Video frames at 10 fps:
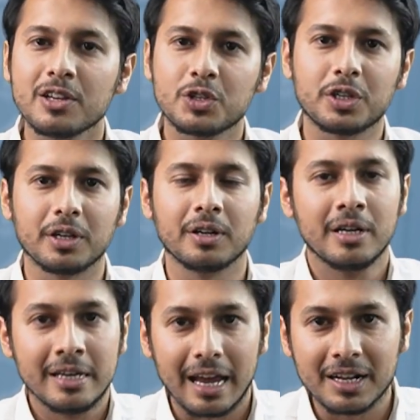
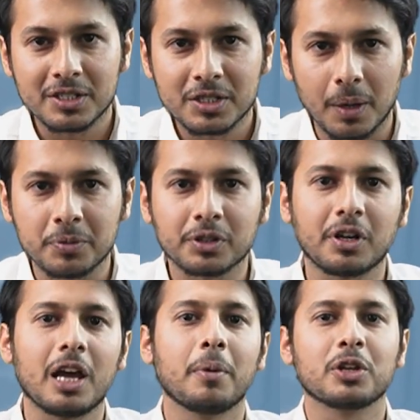share and
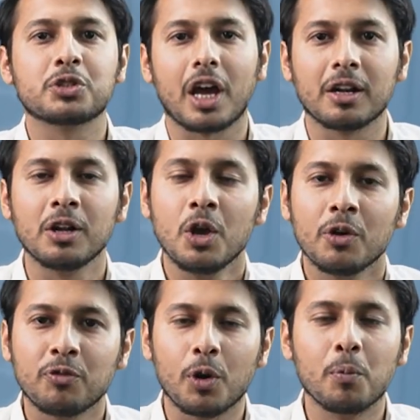subscribe our channel
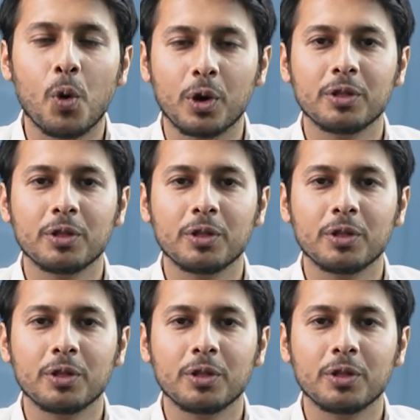for more